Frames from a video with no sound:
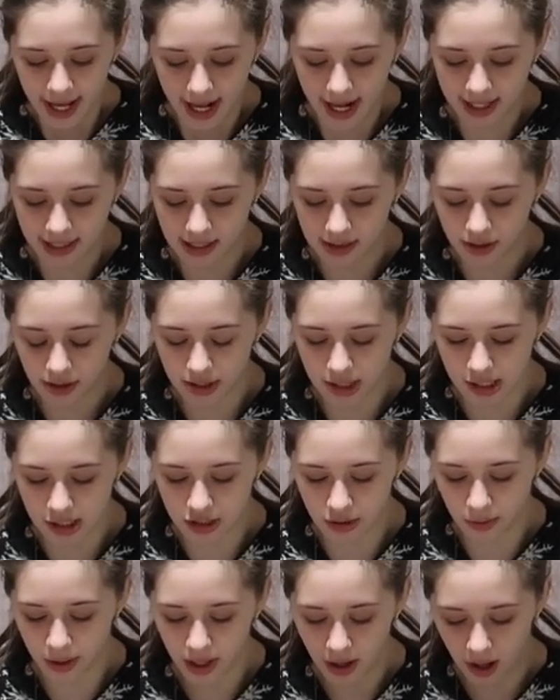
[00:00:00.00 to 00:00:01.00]
And then there's a
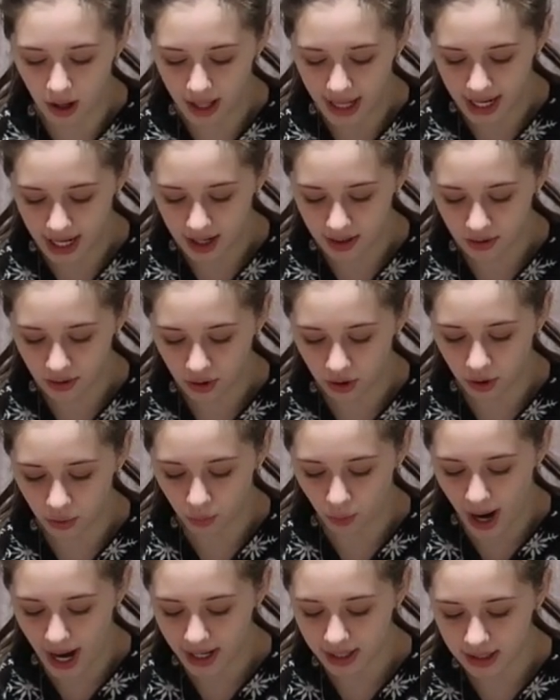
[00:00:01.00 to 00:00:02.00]
do-it-all handle, a
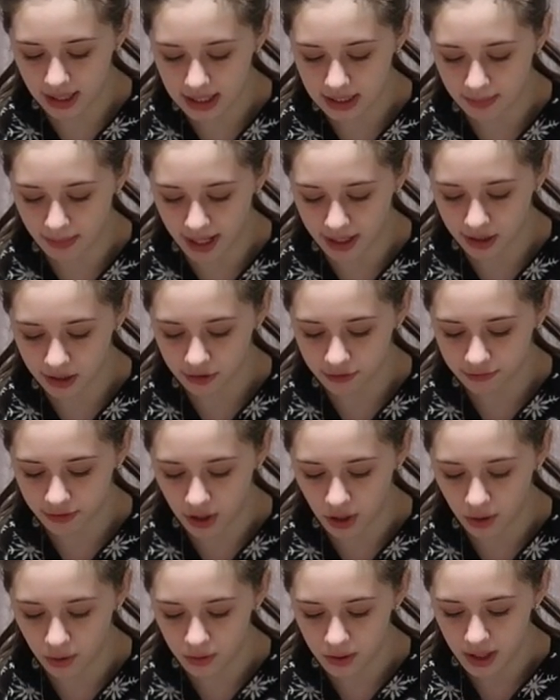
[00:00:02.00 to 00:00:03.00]
wireless
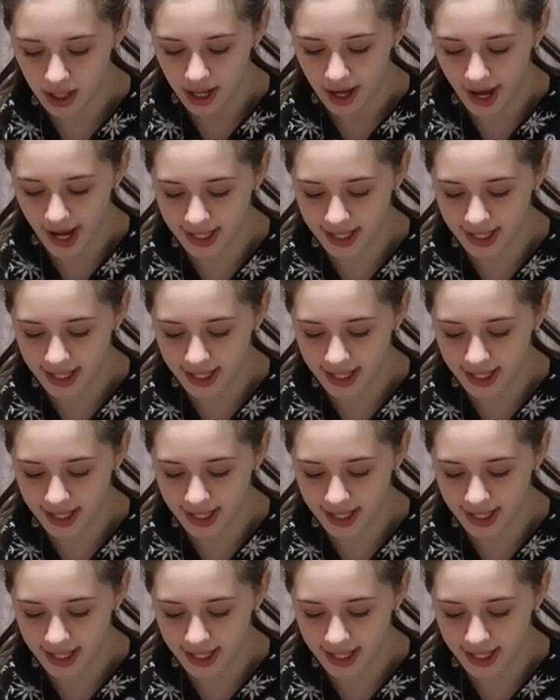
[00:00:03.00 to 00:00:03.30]
microphone,